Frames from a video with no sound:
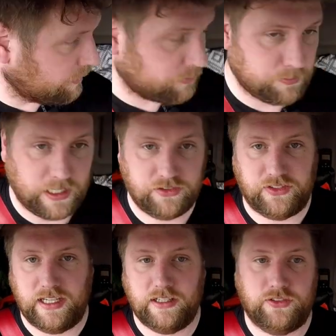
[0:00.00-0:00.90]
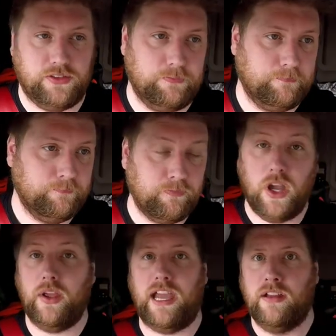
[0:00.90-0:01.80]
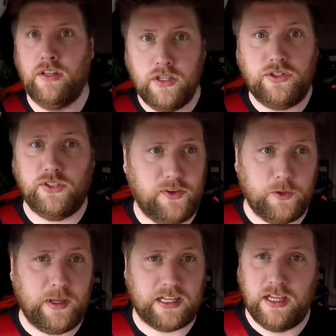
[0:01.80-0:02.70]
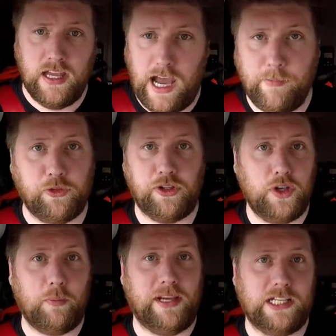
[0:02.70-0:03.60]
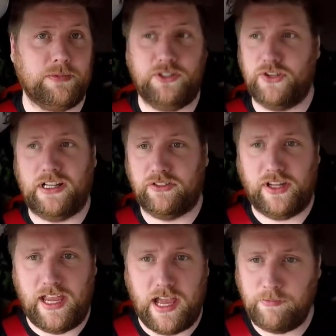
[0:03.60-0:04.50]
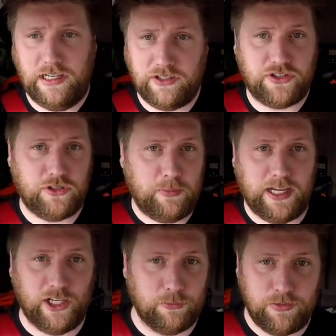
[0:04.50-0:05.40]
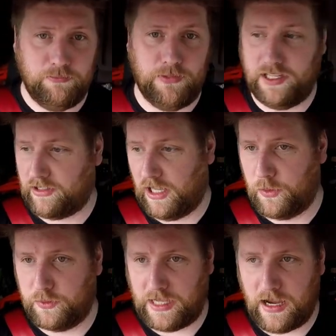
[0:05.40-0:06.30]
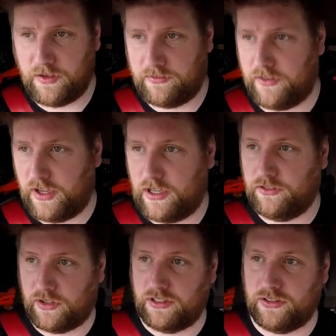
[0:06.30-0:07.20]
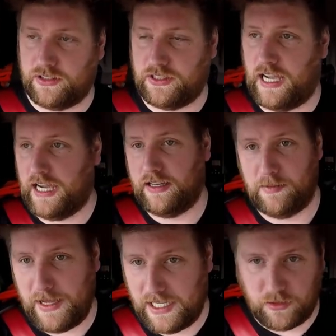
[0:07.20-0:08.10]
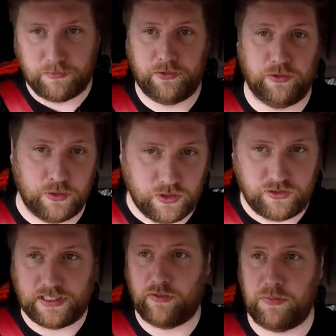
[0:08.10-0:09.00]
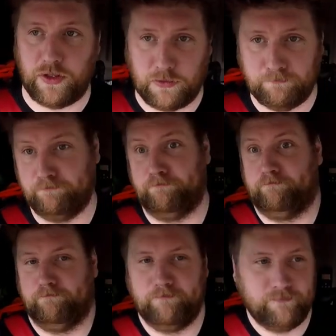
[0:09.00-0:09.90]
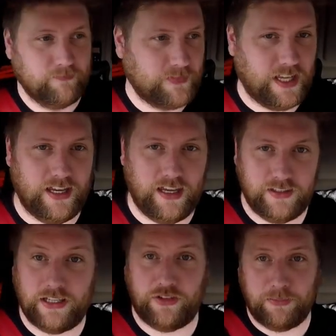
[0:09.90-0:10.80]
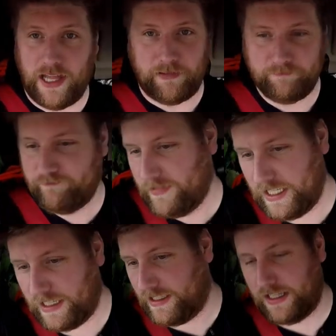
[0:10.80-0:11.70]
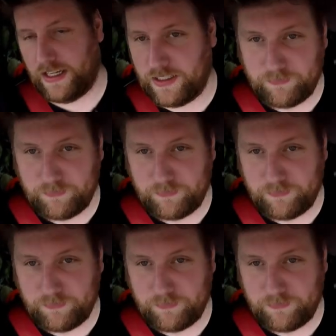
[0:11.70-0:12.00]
some plastics. Oh yeah, just very quick. I'm also not picking up a new trailer today. I'm literally just picking up this load out of Donington and I'm heading up towards Liverpool. That's the plan. I don't